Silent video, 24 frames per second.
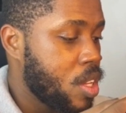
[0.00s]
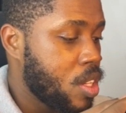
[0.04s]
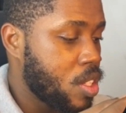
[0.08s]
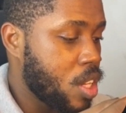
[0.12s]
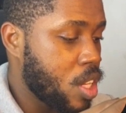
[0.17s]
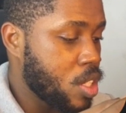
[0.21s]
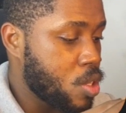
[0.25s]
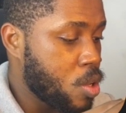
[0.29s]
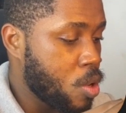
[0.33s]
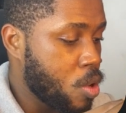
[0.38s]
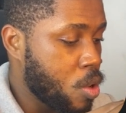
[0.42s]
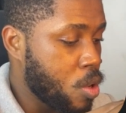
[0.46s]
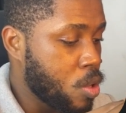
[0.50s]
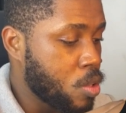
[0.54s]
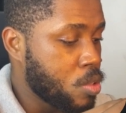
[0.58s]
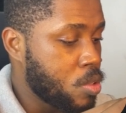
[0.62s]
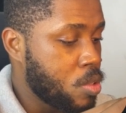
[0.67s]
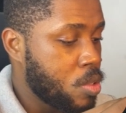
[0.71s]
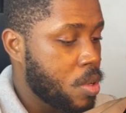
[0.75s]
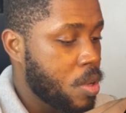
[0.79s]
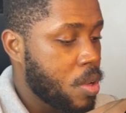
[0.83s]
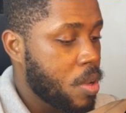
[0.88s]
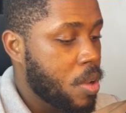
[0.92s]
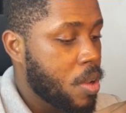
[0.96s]
Just
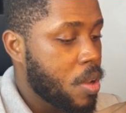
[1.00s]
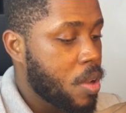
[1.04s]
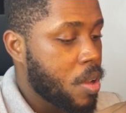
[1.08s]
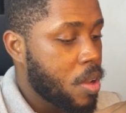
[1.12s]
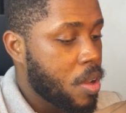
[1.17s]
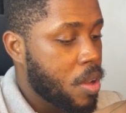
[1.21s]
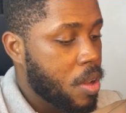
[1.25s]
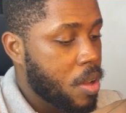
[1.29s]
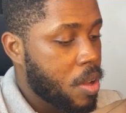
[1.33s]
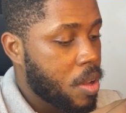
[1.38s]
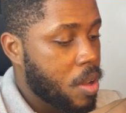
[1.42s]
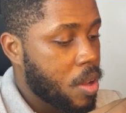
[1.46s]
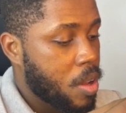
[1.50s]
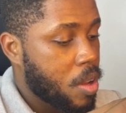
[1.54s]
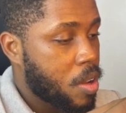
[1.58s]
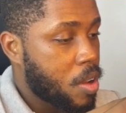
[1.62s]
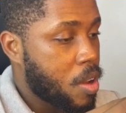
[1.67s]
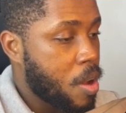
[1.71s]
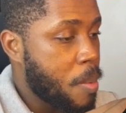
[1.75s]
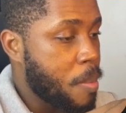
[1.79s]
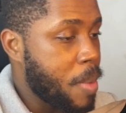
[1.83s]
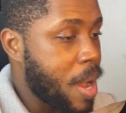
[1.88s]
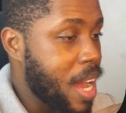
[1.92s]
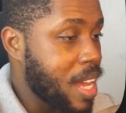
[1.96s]
hold
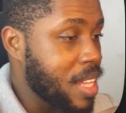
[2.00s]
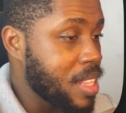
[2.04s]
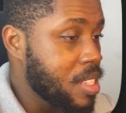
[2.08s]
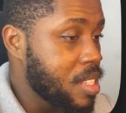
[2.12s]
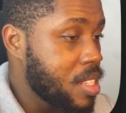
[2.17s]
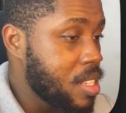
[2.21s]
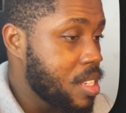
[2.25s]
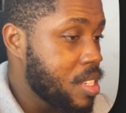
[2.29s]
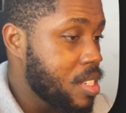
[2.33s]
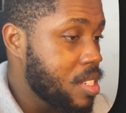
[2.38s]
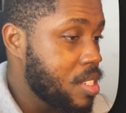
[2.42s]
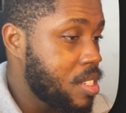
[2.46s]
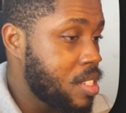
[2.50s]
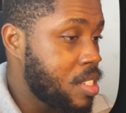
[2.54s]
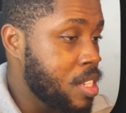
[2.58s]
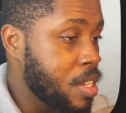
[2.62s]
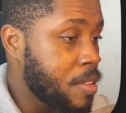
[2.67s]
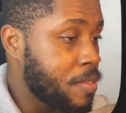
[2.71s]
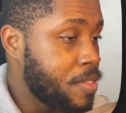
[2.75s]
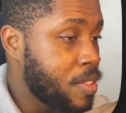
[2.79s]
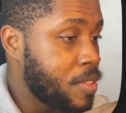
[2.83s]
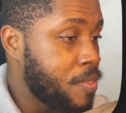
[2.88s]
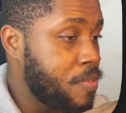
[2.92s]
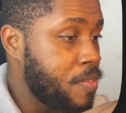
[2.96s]
Command
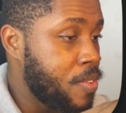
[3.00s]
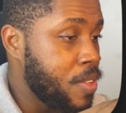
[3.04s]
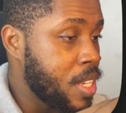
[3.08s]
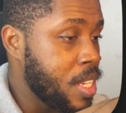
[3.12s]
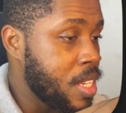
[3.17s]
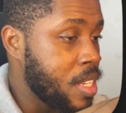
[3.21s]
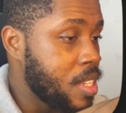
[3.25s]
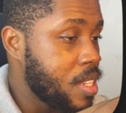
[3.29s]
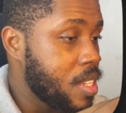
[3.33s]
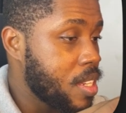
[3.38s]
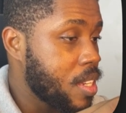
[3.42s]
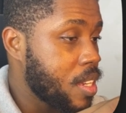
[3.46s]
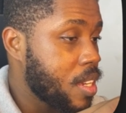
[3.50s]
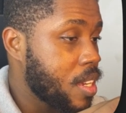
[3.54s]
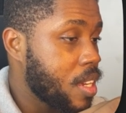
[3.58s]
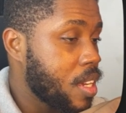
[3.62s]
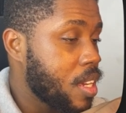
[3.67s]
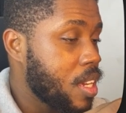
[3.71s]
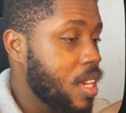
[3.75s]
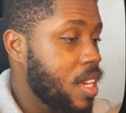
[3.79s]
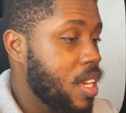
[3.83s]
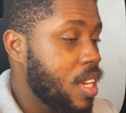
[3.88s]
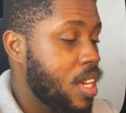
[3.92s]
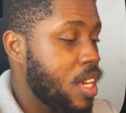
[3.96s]
Shift V
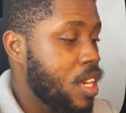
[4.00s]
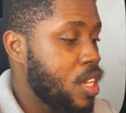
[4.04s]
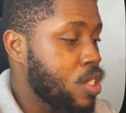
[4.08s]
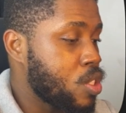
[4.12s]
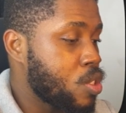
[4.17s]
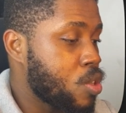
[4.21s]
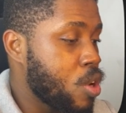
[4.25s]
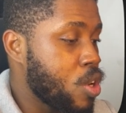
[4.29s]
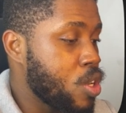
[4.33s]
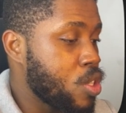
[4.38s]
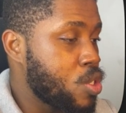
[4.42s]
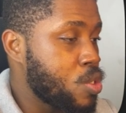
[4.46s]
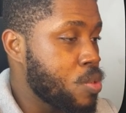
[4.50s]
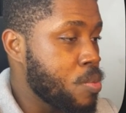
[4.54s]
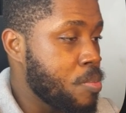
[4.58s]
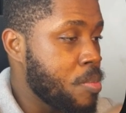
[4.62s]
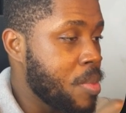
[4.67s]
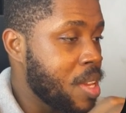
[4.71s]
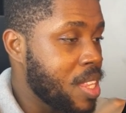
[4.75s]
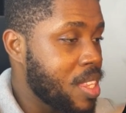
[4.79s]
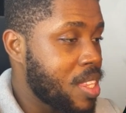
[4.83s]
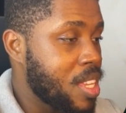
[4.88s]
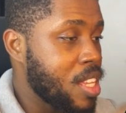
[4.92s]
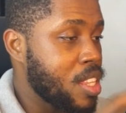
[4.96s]
is going to
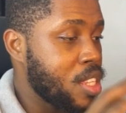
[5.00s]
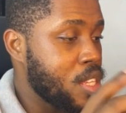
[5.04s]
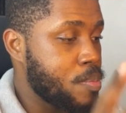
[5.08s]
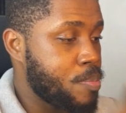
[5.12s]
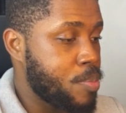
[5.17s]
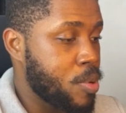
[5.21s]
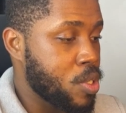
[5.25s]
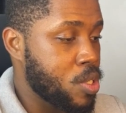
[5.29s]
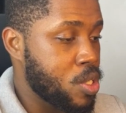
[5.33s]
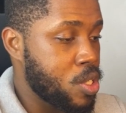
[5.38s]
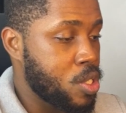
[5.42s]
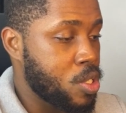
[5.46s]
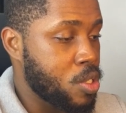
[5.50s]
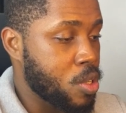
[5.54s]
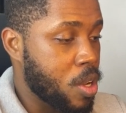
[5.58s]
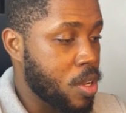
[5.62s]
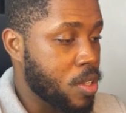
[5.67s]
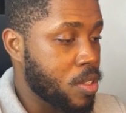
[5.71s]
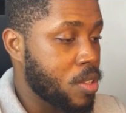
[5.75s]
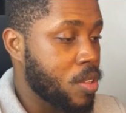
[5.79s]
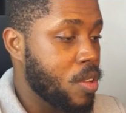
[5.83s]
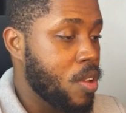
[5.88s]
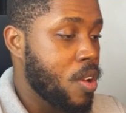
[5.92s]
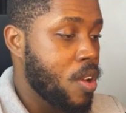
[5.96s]
maintain the
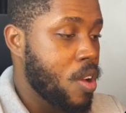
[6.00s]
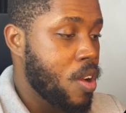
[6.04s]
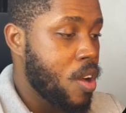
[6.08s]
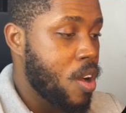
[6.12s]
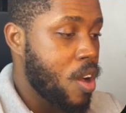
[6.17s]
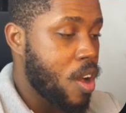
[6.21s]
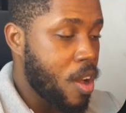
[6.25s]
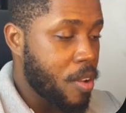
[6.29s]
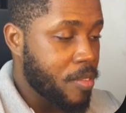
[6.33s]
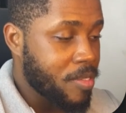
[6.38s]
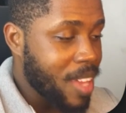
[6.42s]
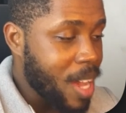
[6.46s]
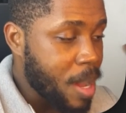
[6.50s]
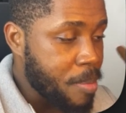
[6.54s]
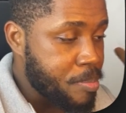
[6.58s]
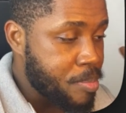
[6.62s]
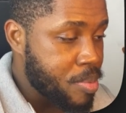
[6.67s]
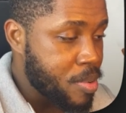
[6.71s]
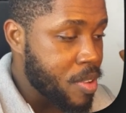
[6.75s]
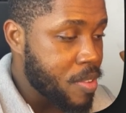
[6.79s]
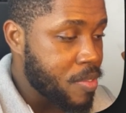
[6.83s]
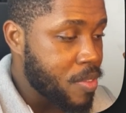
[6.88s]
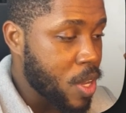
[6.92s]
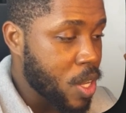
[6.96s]
position of
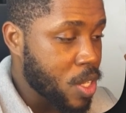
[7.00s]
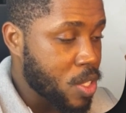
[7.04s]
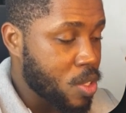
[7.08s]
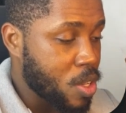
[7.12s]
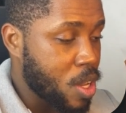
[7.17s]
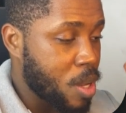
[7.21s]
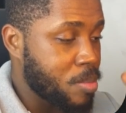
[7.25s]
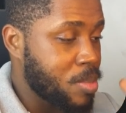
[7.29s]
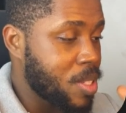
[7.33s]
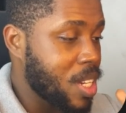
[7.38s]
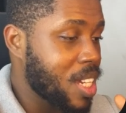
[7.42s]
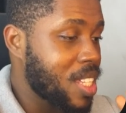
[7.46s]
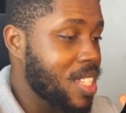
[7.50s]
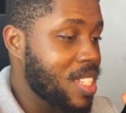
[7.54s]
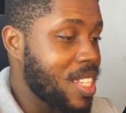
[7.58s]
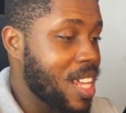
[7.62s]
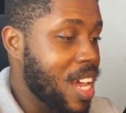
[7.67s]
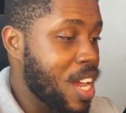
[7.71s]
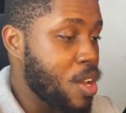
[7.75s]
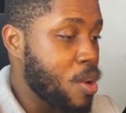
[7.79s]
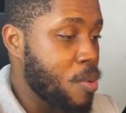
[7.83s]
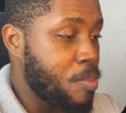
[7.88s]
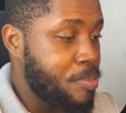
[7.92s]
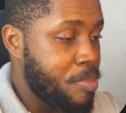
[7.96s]
that previous object
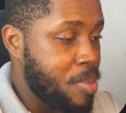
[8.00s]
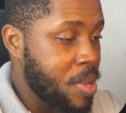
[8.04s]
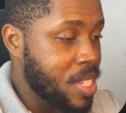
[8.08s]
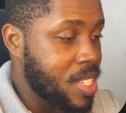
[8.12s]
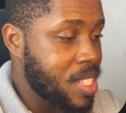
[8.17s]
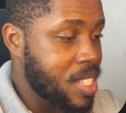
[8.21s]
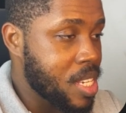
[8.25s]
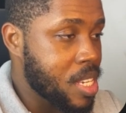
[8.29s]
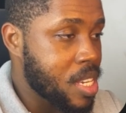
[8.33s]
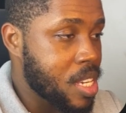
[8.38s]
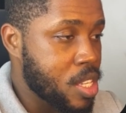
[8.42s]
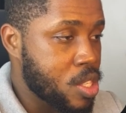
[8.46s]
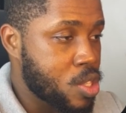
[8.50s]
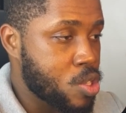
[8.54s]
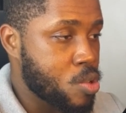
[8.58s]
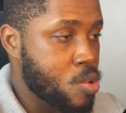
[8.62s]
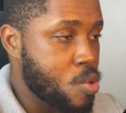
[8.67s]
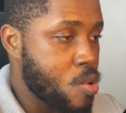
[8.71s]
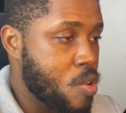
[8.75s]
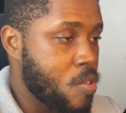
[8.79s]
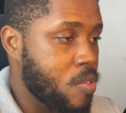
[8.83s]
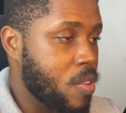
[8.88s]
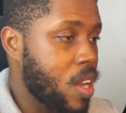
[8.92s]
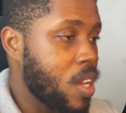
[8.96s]
that you're pasting it
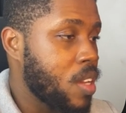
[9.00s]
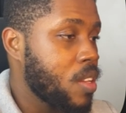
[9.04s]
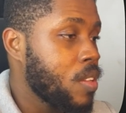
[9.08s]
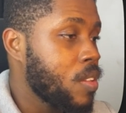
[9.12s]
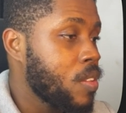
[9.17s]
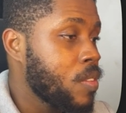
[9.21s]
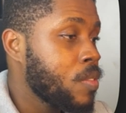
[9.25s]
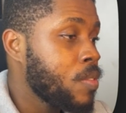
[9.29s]
over.